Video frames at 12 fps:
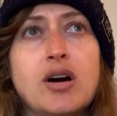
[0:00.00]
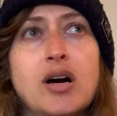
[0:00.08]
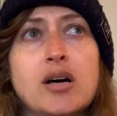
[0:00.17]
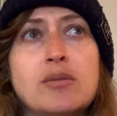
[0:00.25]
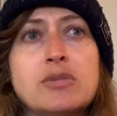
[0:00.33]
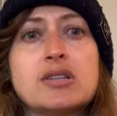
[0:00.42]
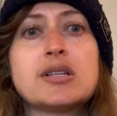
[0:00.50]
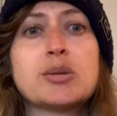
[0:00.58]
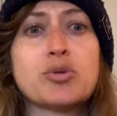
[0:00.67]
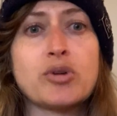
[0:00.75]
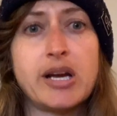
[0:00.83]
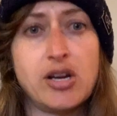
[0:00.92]
um,
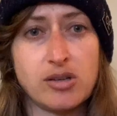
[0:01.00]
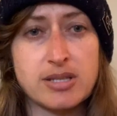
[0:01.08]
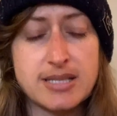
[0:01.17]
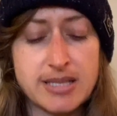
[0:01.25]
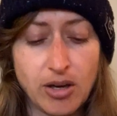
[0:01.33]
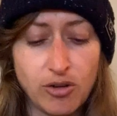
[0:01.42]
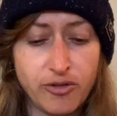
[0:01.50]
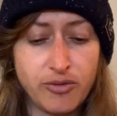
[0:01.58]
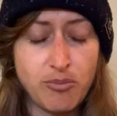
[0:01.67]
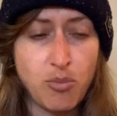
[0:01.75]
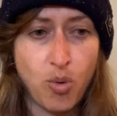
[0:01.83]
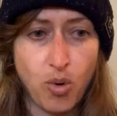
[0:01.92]
liberate yourself
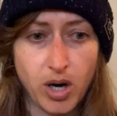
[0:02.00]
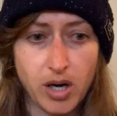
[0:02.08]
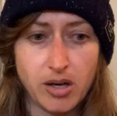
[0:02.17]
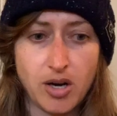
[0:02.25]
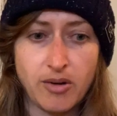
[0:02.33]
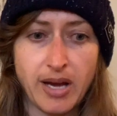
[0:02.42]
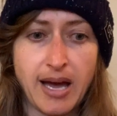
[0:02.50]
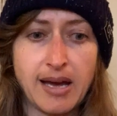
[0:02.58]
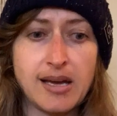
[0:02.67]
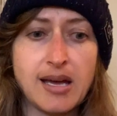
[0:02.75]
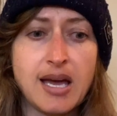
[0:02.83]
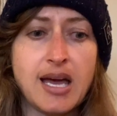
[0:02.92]
more,
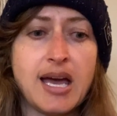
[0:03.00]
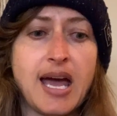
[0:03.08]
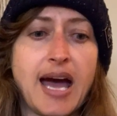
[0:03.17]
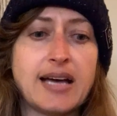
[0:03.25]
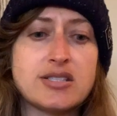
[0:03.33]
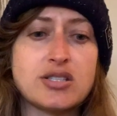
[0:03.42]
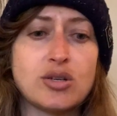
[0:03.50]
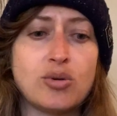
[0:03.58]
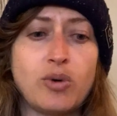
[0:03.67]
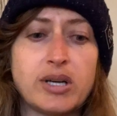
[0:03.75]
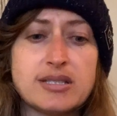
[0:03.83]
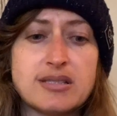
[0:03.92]
okay? And so,
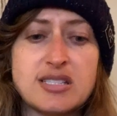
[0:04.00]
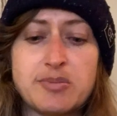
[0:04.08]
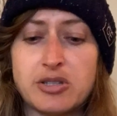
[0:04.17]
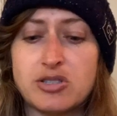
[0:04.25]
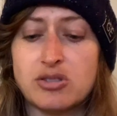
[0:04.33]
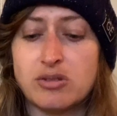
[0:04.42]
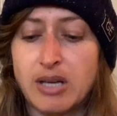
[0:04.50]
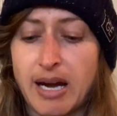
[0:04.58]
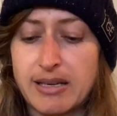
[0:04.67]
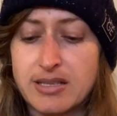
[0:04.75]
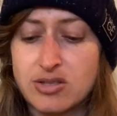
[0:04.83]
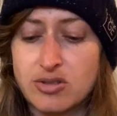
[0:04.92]
what is a spiritual
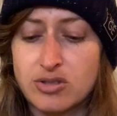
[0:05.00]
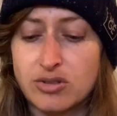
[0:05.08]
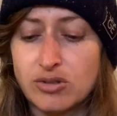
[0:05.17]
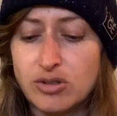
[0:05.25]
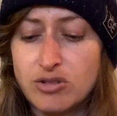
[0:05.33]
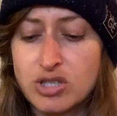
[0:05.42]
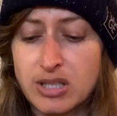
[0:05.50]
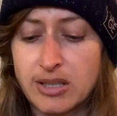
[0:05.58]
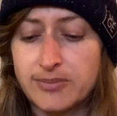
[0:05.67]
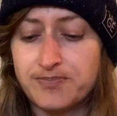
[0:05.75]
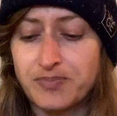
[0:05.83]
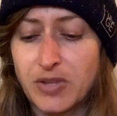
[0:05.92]
guidance or
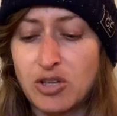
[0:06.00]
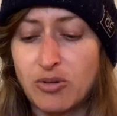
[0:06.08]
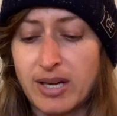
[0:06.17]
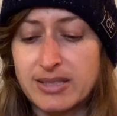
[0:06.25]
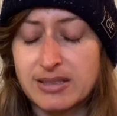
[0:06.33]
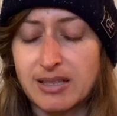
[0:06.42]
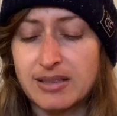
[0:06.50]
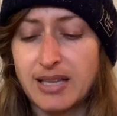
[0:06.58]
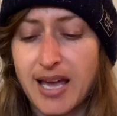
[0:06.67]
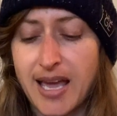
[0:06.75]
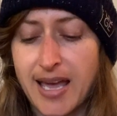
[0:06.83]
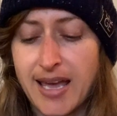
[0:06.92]
solution? You guys got
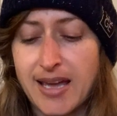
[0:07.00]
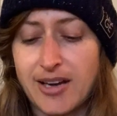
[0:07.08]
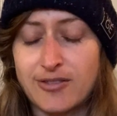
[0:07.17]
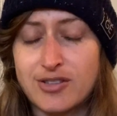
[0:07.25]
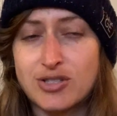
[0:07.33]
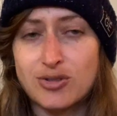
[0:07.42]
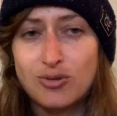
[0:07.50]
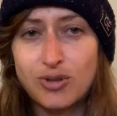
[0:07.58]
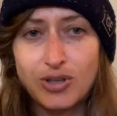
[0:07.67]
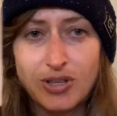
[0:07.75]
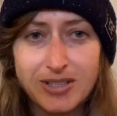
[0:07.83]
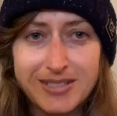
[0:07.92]
the Eight of
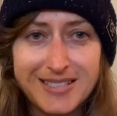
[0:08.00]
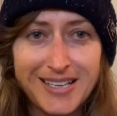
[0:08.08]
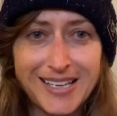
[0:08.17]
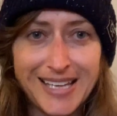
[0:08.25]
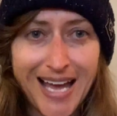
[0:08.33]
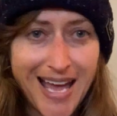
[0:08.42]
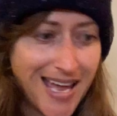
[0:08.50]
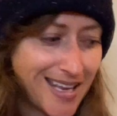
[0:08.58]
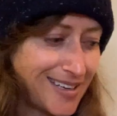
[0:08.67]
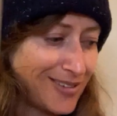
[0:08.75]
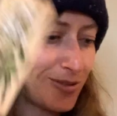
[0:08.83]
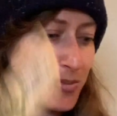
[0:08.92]
Swords.
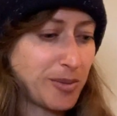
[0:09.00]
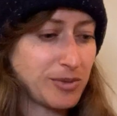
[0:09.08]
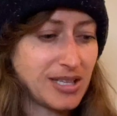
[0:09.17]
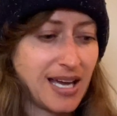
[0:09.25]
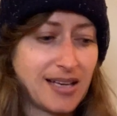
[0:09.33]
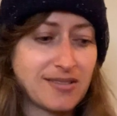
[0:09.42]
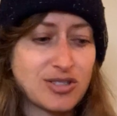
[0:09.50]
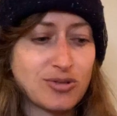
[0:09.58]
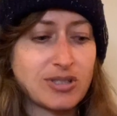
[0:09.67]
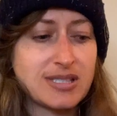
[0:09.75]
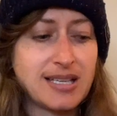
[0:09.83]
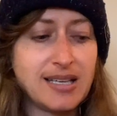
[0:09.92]
Again, remember the Eight of
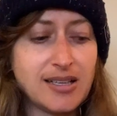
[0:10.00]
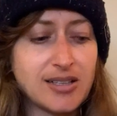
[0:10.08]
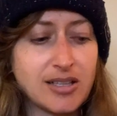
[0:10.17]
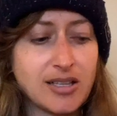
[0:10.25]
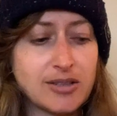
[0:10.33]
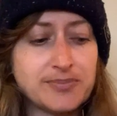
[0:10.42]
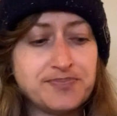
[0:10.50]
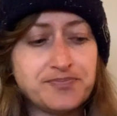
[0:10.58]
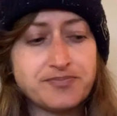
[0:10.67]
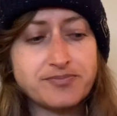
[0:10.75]
Swords here